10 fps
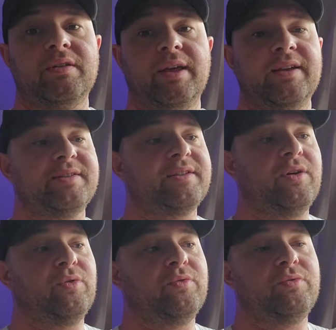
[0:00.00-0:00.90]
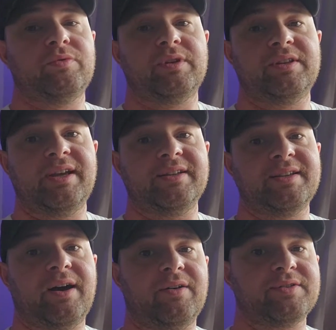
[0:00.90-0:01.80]
There's all the
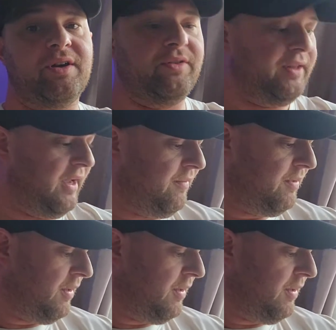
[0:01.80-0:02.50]
details on there